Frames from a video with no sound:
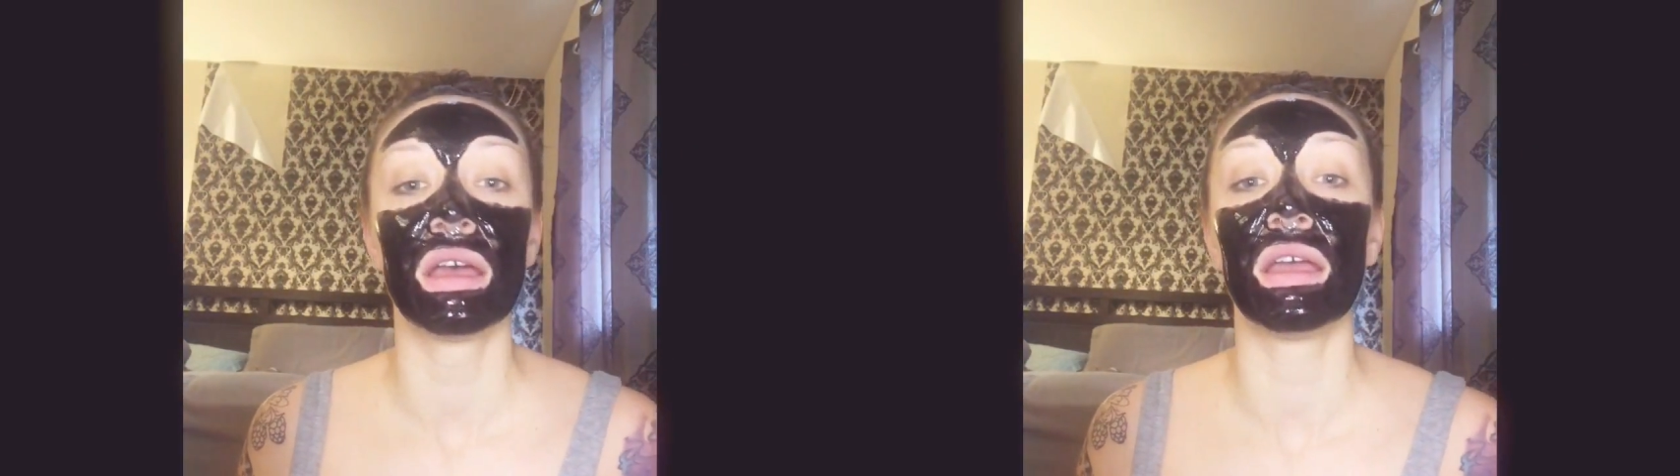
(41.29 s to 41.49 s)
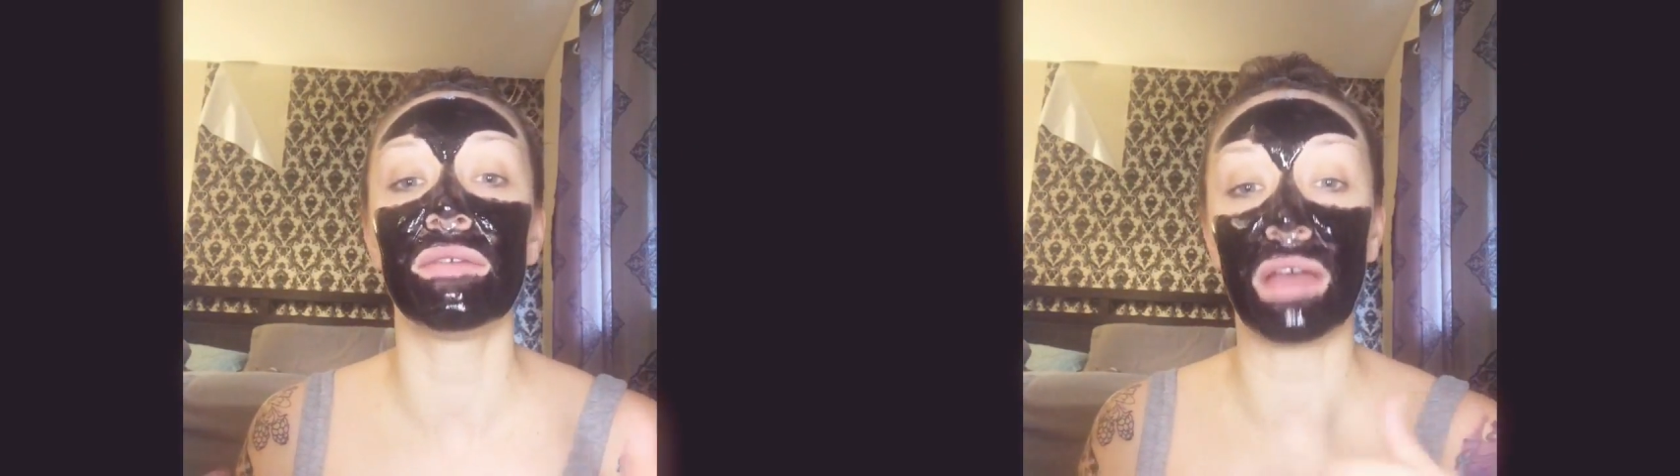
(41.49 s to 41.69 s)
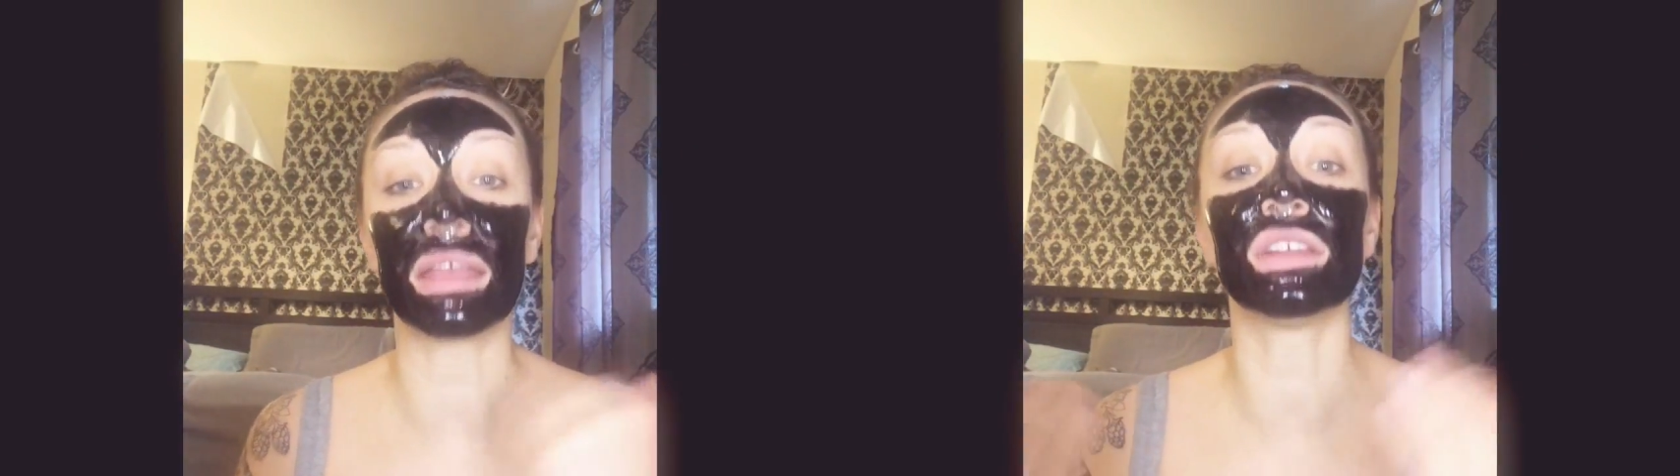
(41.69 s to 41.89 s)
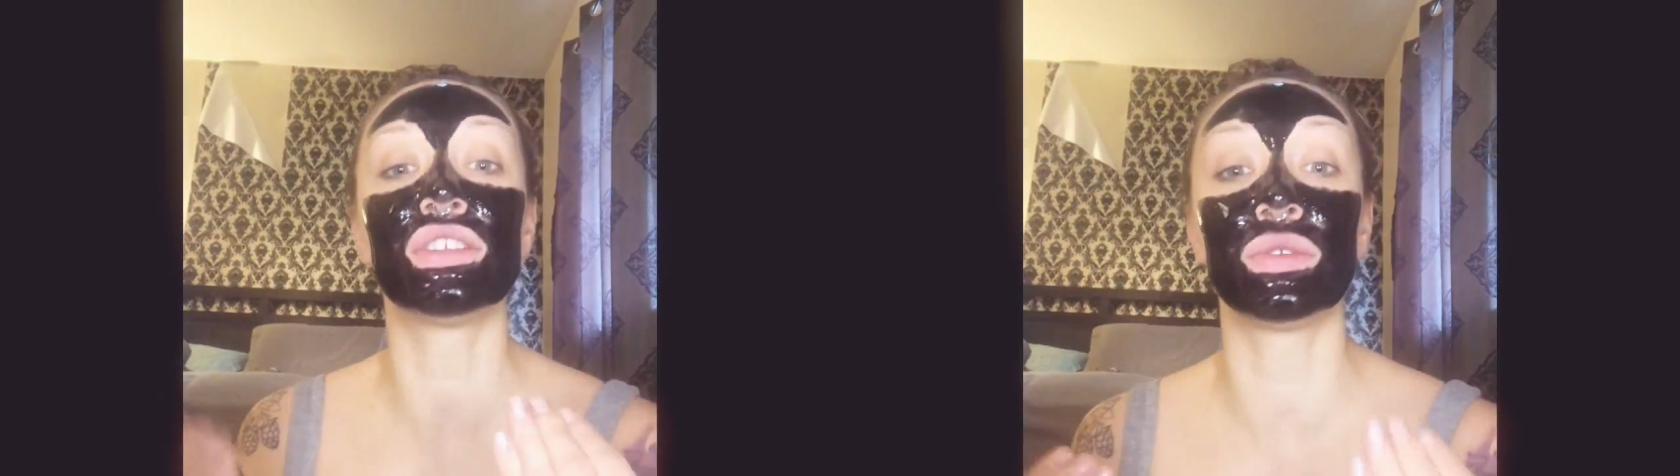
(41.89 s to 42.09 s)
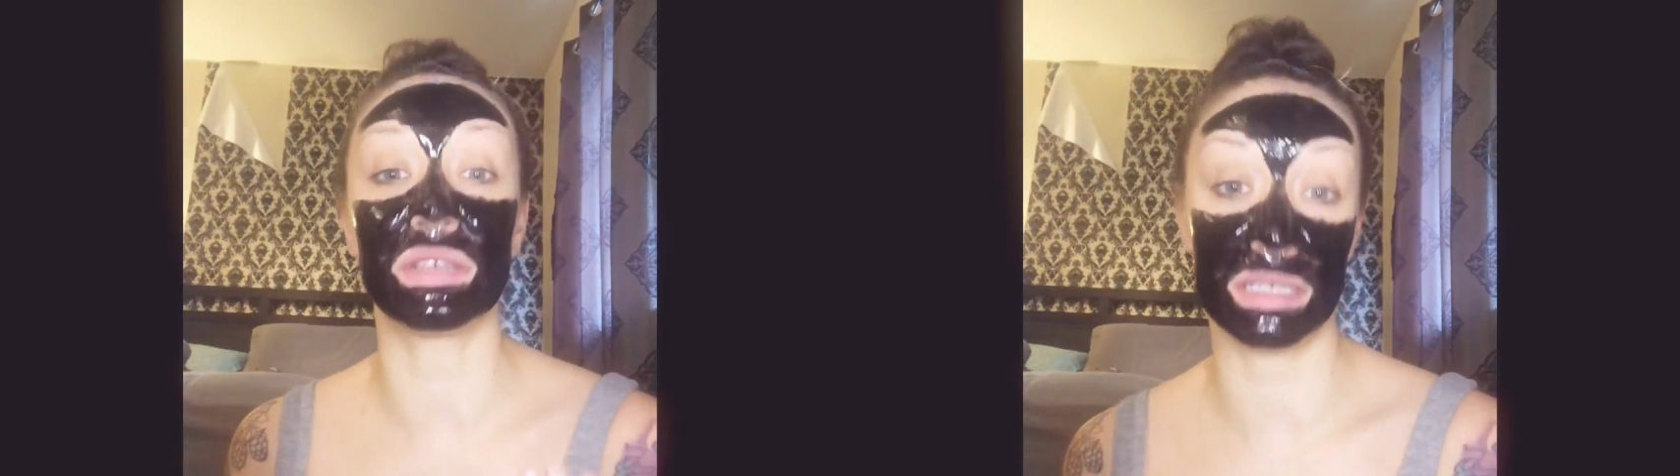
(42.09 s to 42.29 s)
If I could
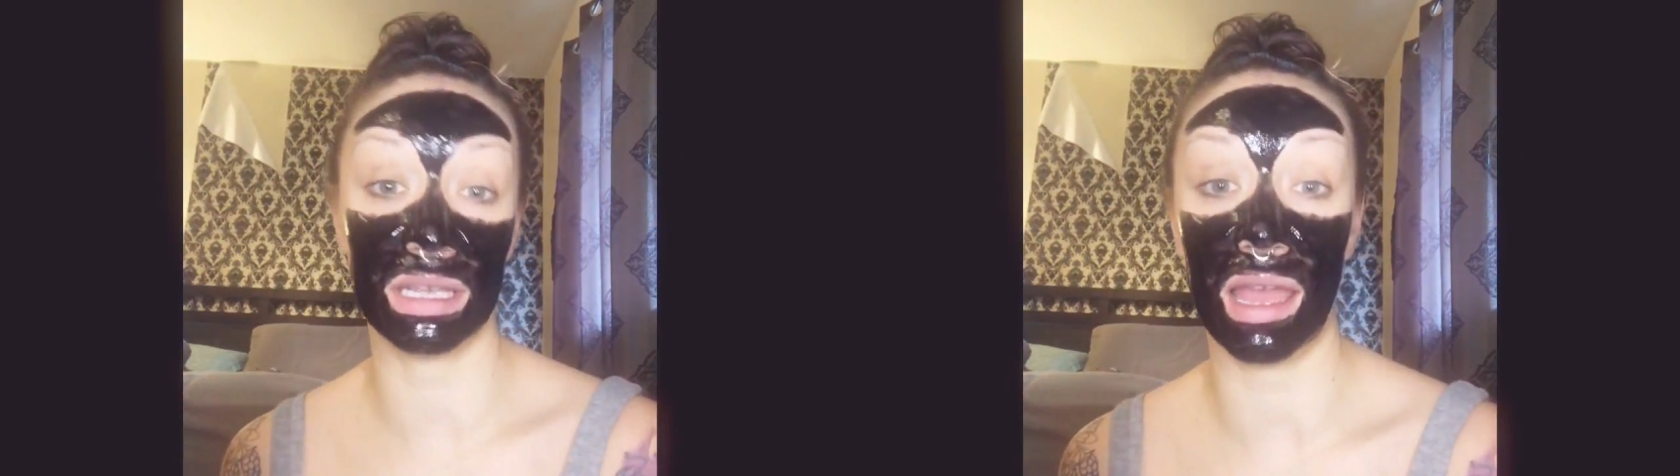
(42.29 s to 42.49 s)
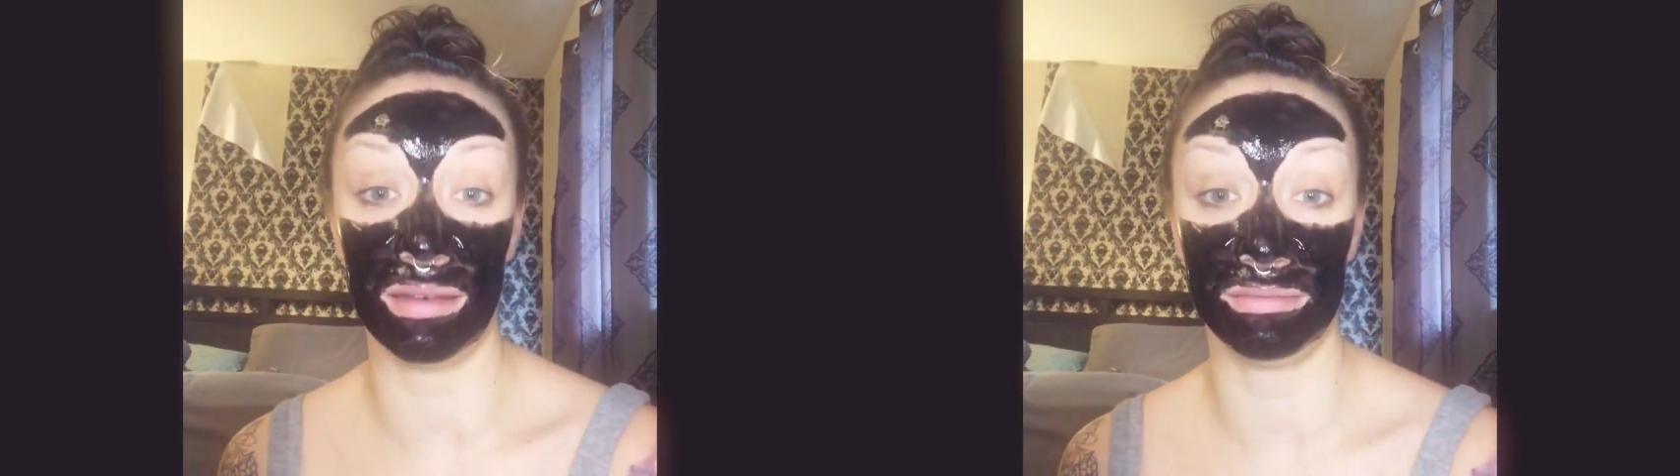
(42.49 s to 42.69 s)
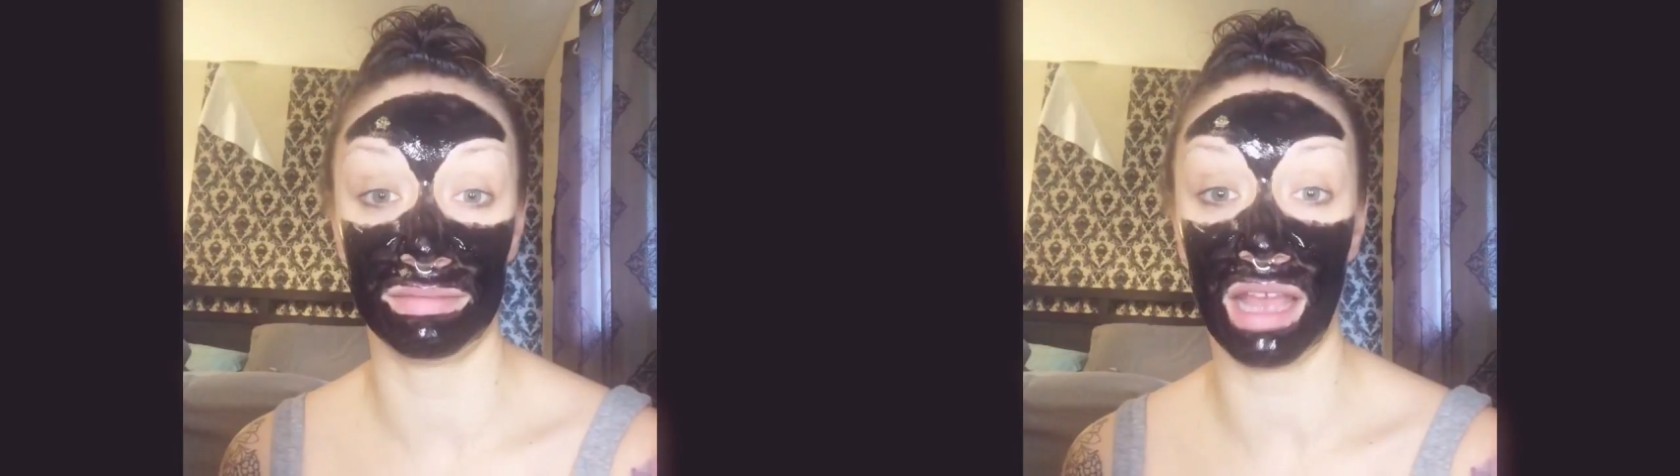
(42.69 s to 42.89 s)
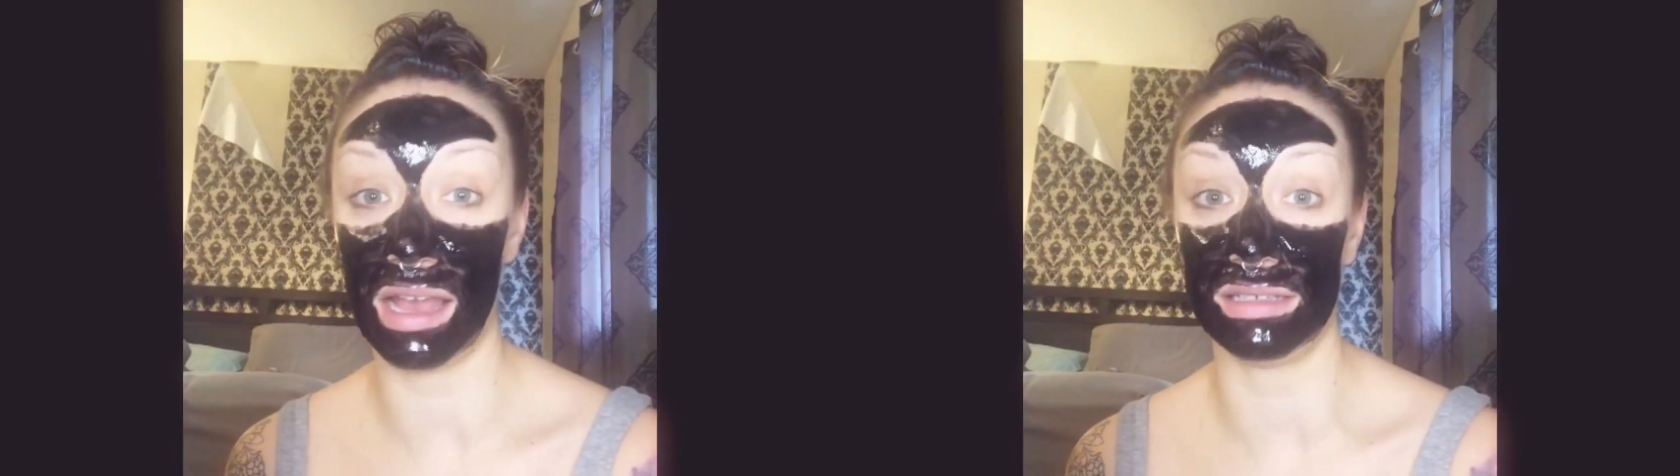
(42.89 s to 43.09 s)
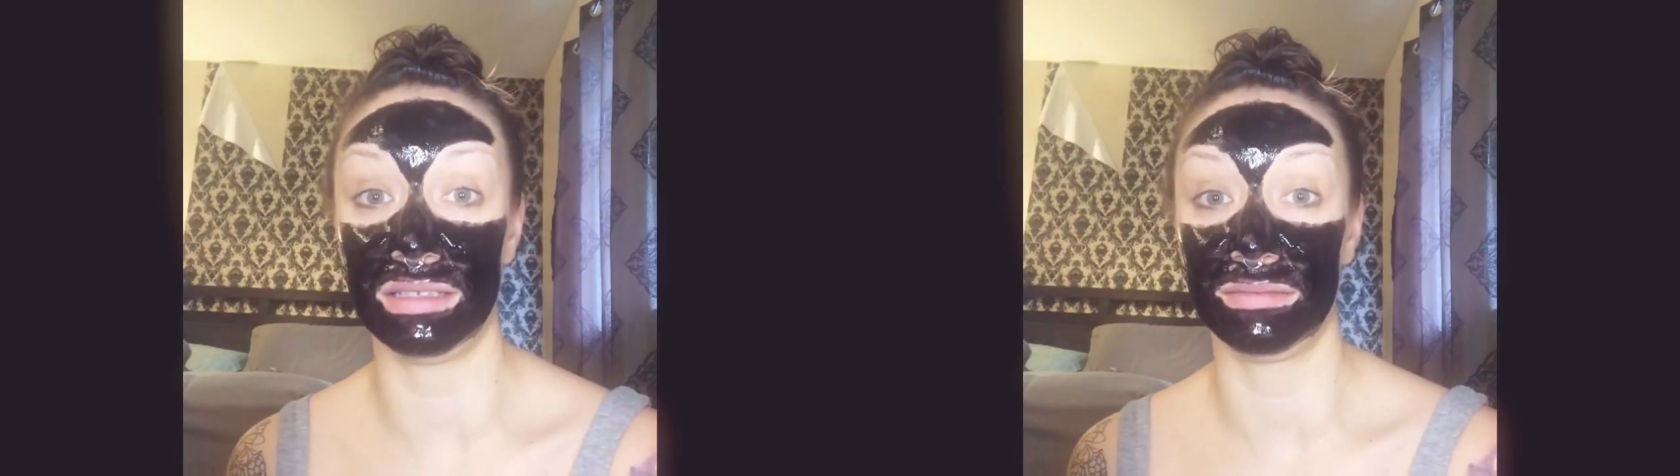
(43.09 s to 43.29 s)
do this again,
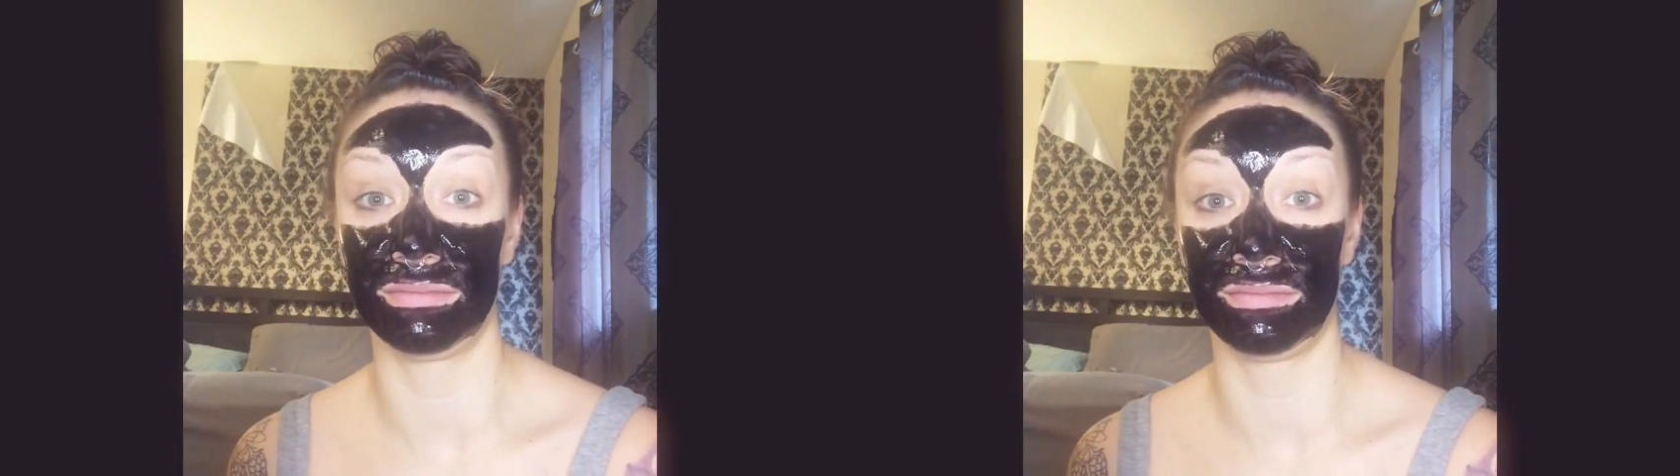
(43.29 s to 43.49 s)
guys,